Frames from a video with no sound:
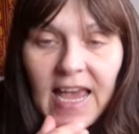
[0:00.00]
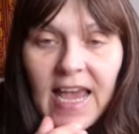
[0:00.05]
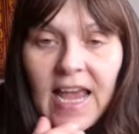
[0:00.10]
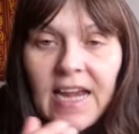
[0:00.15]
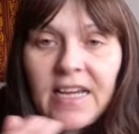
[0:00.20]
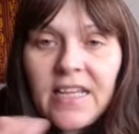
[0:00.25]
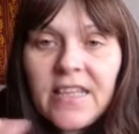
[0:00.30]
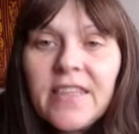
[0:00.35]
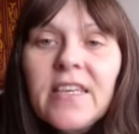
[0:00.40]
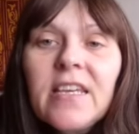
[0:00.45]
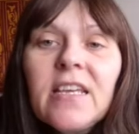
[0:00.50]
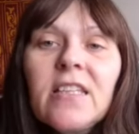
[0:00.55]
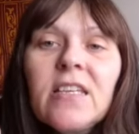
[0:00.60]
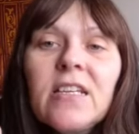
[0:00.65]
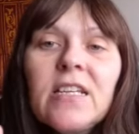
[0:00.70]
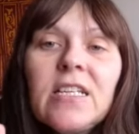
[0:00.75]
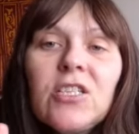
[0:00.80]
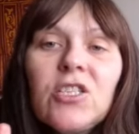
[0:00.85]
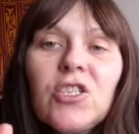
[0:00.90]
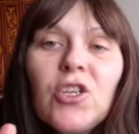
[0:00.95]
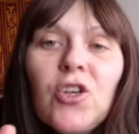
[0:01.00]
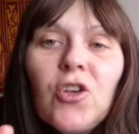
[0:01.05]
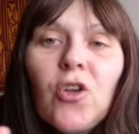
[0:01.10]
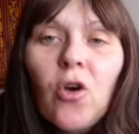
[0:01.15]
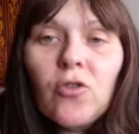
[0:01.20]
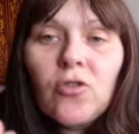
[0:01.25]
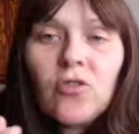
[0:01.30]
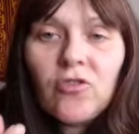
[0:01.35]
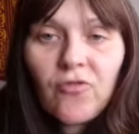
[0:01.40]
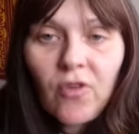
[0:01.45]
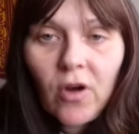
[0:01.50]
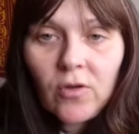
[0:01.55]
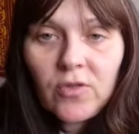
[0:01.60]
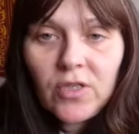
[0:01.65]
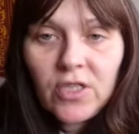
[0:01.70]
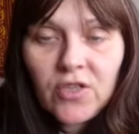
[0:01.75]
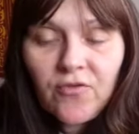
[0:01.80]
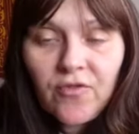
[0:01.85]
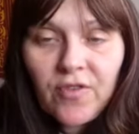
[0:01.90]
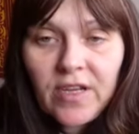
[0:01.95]
Anything that is
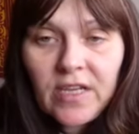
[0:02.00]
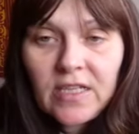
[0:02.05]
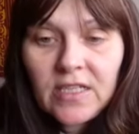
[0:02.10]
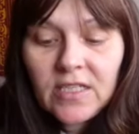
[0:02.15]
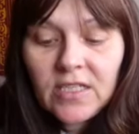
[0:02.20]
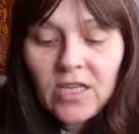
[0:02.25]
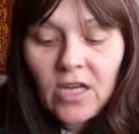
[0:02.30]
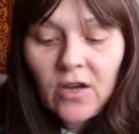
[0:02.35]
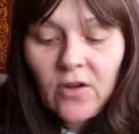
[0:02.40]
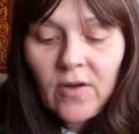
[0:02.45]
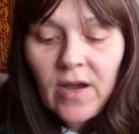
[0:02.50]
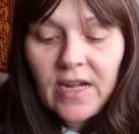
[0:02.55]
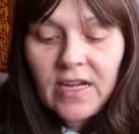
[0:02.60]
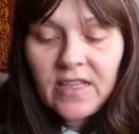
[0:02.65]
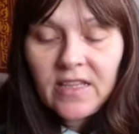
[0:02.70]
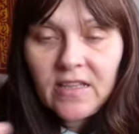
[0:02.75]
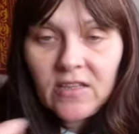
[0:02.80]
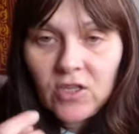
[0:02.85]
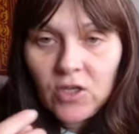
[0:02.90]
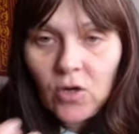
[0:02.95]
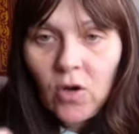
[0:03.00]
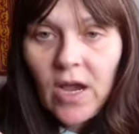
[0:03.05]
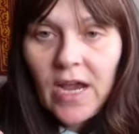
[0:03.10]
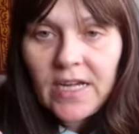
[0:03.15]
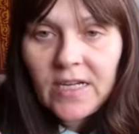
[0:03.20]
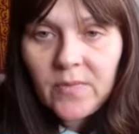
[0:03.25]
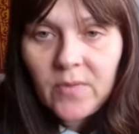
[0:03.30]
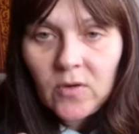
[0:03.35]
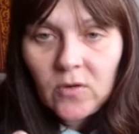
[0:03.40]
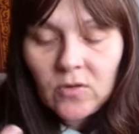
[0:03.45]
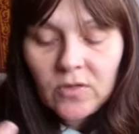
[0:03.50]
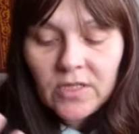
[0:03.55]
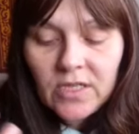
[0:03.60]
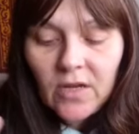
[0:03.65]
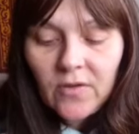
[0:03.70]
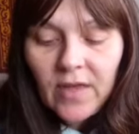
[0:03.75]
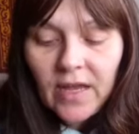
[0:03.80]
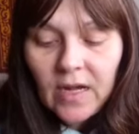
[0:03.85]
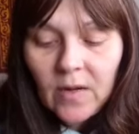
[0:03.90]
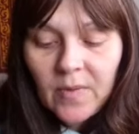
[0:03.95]
non-grocery, so anything that's not edible.
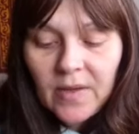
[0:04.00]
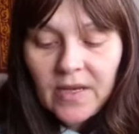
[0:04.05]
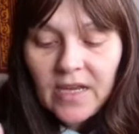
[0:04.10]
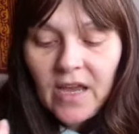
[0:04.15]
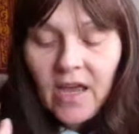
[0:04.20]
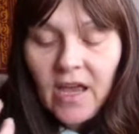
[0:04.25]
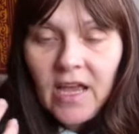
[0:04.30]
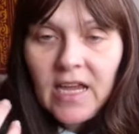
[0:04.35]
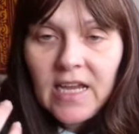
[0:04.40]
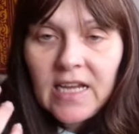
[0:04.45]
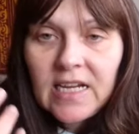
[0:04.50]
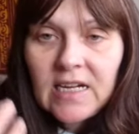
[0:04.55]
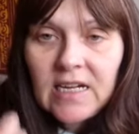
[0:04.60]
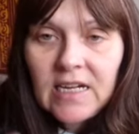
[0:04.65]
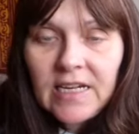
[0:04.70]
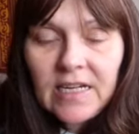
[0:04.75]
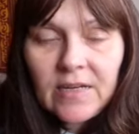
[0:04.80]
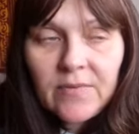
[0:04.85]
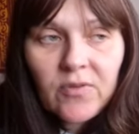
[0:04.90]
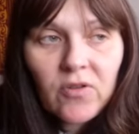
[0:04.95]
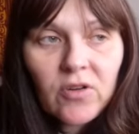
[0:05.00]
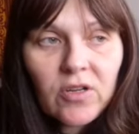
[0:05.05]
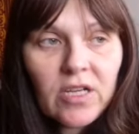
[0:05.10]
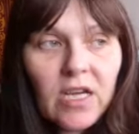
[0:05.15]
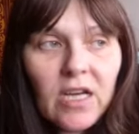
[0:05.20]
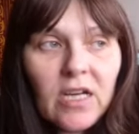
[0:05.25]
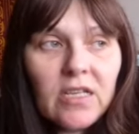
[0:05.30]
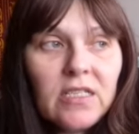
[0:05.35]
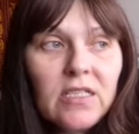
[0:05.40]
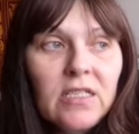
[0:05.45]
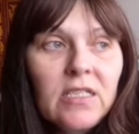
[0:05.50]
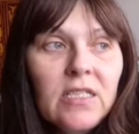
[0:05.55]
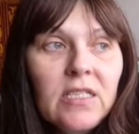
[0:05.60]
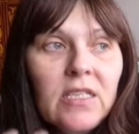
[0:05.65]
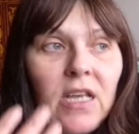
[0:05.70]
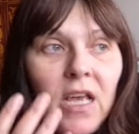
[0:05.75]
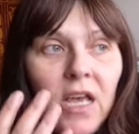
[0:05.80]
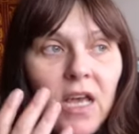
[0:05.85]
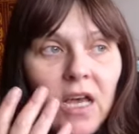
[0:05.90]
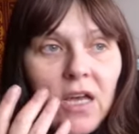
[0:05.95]
So that'll be cleaning
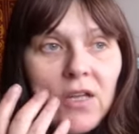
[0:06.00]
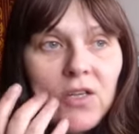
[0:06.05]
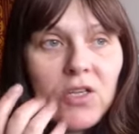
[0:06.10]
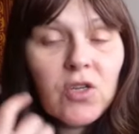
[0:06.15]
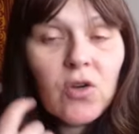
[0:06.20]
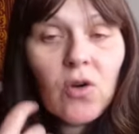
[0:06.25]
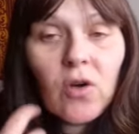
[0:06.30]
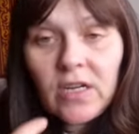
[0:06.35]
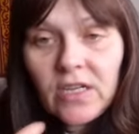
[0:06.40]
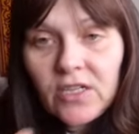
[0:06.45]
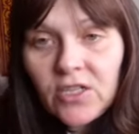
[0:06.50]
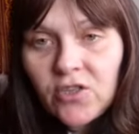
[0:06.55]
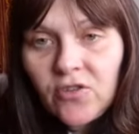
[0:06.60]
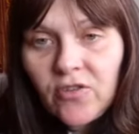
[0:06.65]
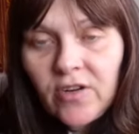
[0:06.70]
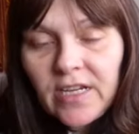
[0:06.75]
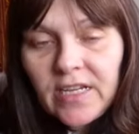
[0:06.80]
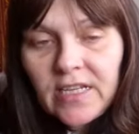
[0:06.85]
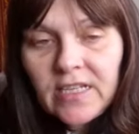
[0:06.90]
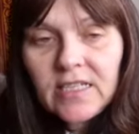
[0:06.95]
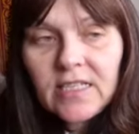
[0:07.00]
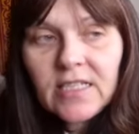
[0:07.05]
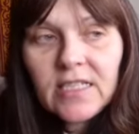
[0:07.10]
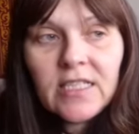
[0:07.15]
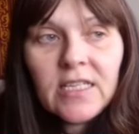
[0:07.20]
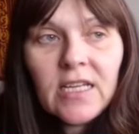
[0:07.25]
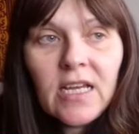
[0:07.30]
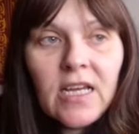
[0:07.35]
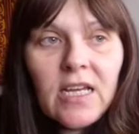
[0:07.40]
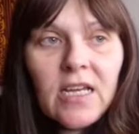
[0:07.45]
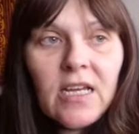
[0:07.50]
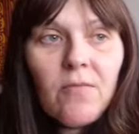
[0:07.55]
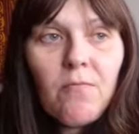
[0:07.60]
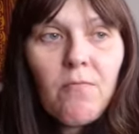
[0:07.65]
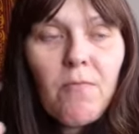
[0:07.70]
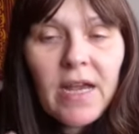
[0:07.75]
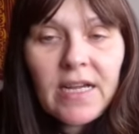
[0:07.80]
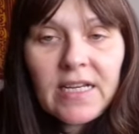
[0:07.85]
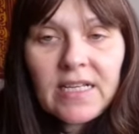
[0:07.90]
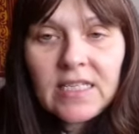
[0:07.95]
products, toiletries,
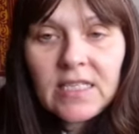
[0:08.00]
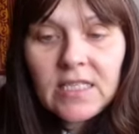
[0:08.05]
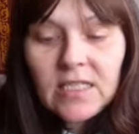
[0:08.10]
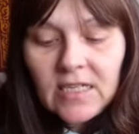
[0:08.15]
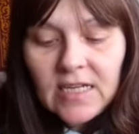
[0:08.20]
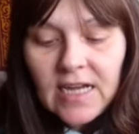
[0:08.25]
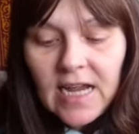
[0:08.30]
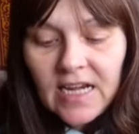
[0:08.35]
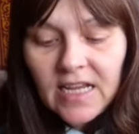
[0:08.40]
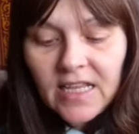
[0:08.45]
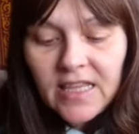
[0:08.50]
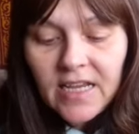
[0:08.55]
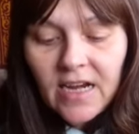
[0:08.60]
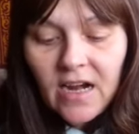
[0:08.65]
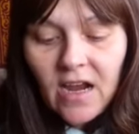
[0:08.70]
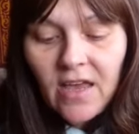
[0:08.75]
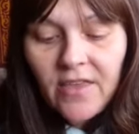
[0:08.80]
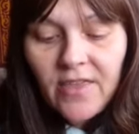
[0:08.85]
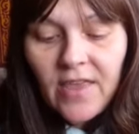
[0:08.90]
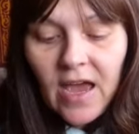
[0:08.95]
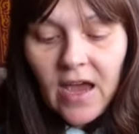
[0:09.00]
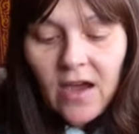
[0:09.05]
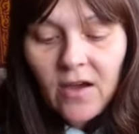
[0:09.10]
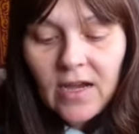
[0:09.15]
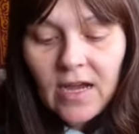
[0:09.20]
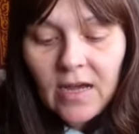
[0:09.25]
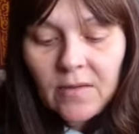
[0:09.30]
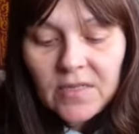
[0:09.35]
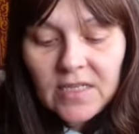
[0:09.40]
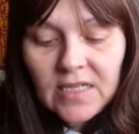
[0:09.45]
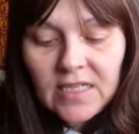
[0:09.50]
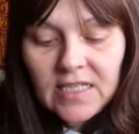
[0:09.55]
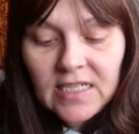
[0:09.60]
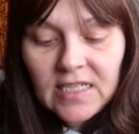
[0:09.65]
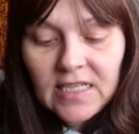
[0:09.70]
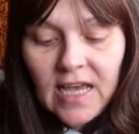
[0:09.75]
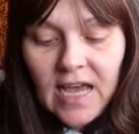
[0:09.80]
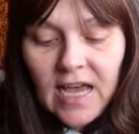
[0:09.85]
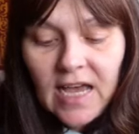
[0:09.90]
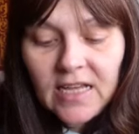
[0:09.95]
medicine, anything like that comes
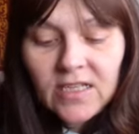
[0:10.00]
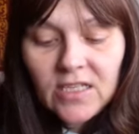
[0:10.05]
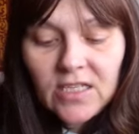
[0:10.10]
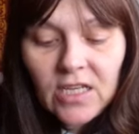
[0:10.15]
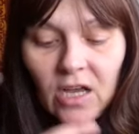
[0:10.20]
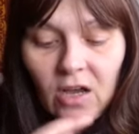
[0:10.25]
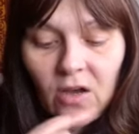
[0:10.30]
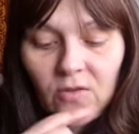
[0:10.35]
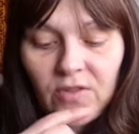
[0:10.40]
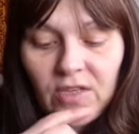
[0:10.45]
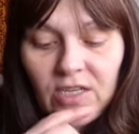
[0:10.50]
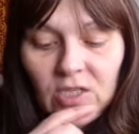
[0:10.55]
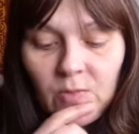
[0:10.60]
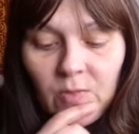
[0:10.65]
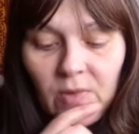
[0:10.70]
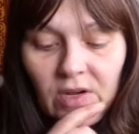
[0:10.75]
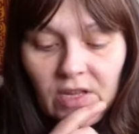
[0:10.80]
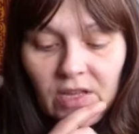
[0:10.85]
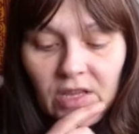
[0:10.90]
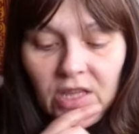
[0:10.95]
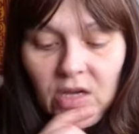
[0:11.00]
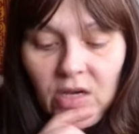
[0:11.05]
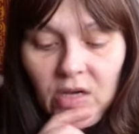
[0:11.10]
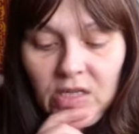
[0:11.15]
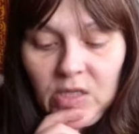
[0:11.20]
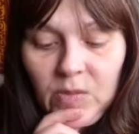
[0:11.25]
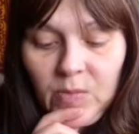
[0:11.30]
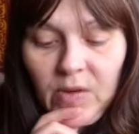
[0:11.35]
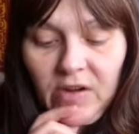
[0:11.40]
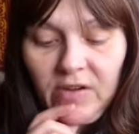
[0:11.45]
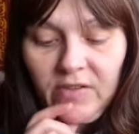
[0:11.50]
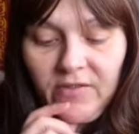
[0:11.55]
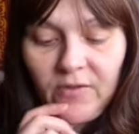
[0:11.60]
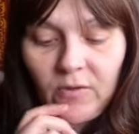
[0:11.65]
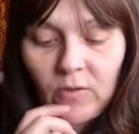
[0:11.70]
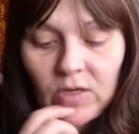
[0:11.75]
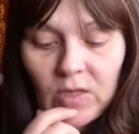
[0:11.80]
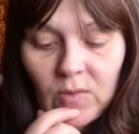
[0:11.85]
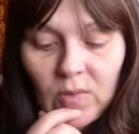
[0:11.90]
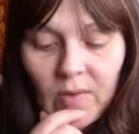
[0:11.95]
into that. So this month I spent
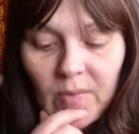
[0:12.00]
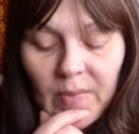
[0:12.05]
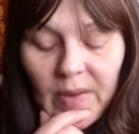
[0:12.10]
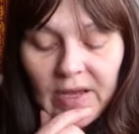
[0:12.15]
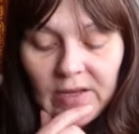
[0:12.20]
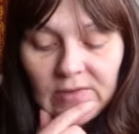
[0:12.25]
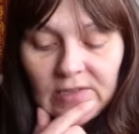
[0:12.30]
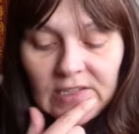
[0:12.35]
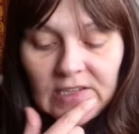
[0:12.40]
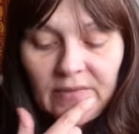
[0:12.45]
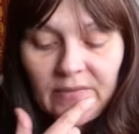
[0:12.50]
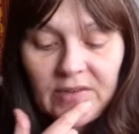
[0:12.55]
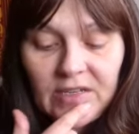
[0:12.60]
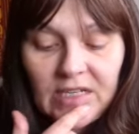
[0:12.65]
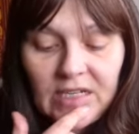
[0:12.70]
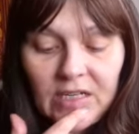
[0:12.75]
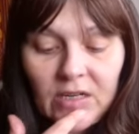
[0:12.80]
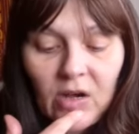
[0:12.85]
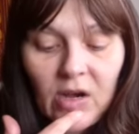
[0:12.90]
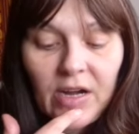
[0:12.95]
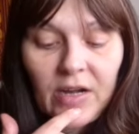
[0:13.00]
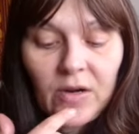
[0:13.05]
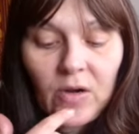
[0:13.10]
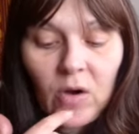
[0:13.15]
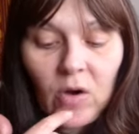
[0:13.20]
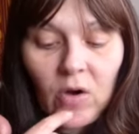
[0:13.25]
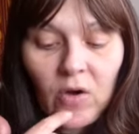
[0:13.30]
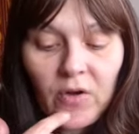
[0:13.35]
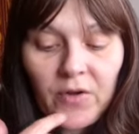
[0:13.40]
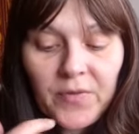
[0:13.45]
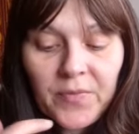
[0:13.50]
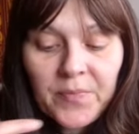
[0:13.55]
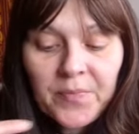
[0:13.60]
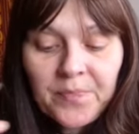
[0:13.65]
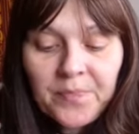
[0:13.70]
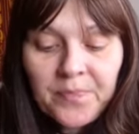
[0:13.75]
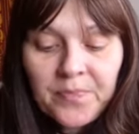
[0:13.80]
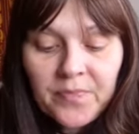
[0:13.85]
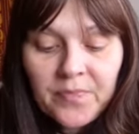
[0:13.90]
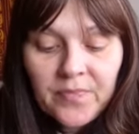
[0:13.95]
£41.79 on
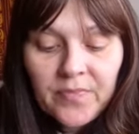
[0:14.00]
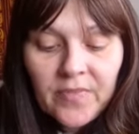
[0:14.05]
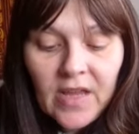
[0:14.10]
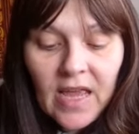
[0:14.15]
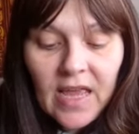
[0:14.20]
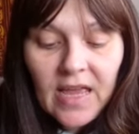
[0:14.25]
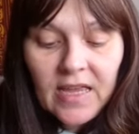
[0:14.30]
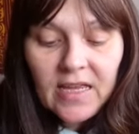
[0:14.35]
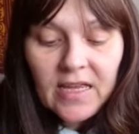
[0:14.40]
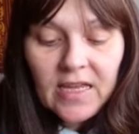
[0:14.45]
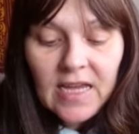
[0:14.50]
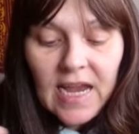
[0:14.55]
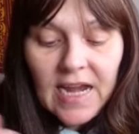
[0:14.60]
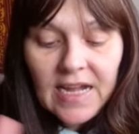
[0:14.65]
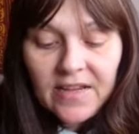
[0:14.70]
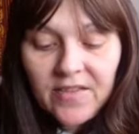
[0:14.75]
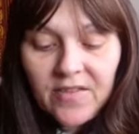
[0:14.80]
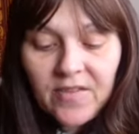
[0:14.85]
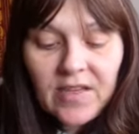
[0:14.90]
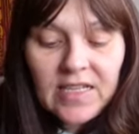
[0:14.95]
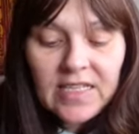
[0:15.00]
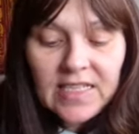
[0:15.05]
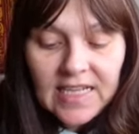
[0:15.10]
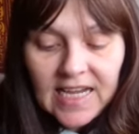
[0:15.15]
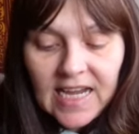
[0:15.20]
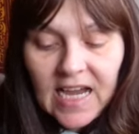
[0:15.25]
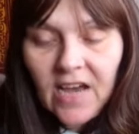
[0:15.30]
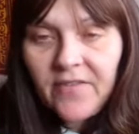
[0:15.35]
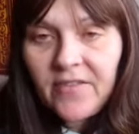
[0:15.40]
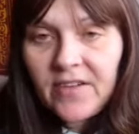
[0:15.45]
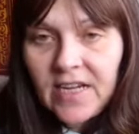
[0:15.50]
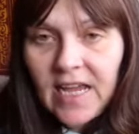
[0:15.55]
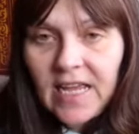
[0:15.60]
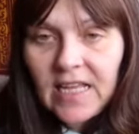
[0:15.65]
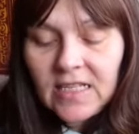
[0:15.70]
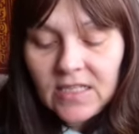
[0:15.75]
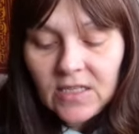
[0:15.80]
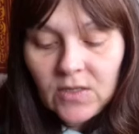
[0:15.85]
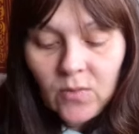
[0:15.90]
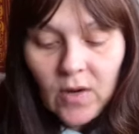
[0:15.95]
anything that isn't covered
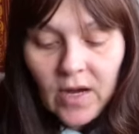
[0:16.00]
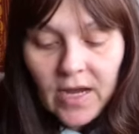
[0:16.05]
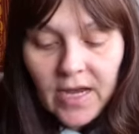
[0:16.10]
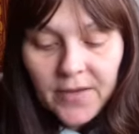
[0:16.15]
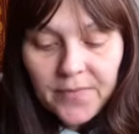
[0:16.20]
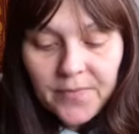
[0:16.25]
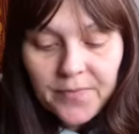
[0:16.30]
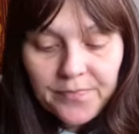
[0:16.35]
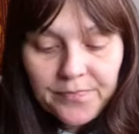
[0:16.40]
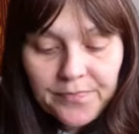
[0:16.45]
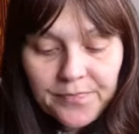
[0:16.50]
elsewhere.